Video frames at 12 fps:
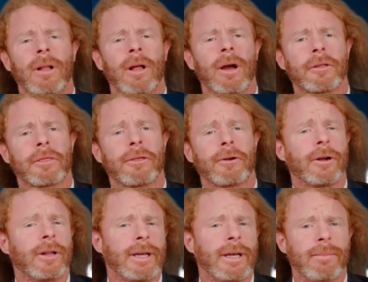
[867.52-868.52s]
are
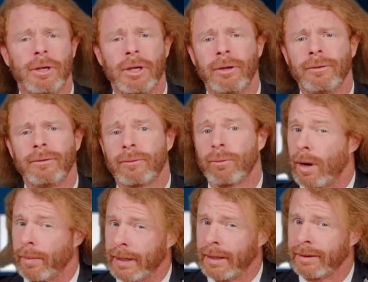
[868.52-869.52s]
thoroughly amused
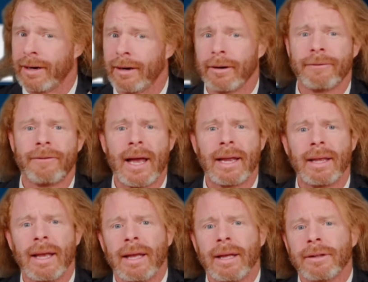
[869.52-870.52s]
while being terrified
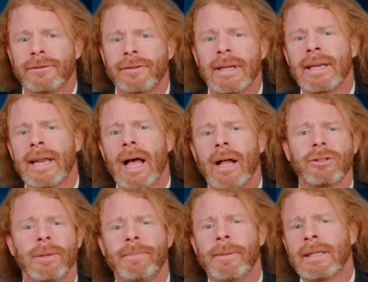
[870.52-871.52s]
seeing
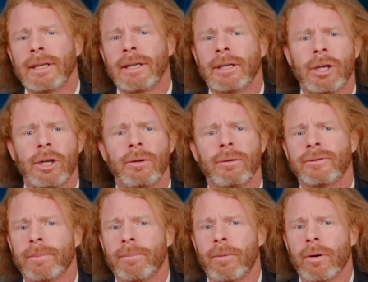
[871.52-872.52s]
LGBTQ
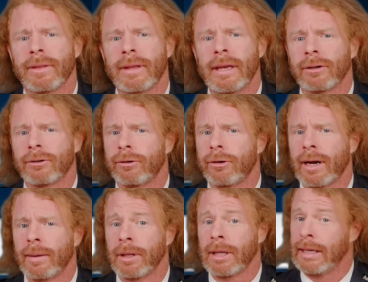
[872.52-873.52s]
support the
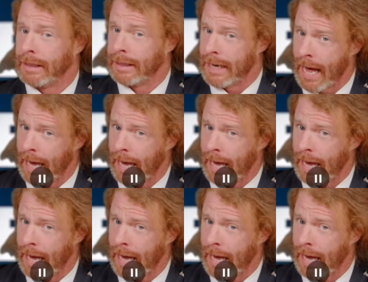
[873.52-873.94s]
incredibly non.